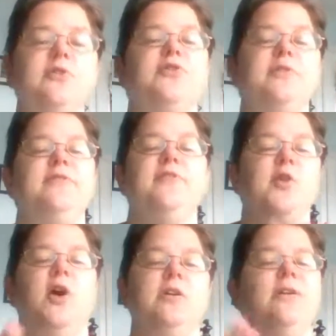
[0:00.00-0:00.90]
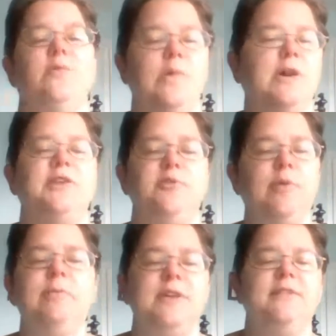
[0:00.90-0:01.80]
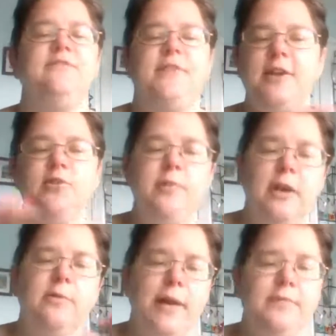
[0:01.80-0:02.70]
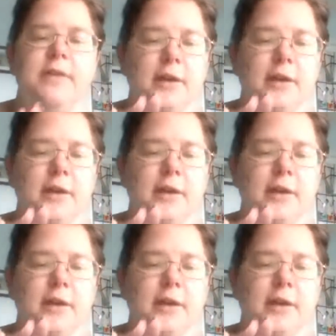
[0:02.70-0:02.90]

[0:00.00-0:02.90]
So if you've gone on one, you probably can find your way around the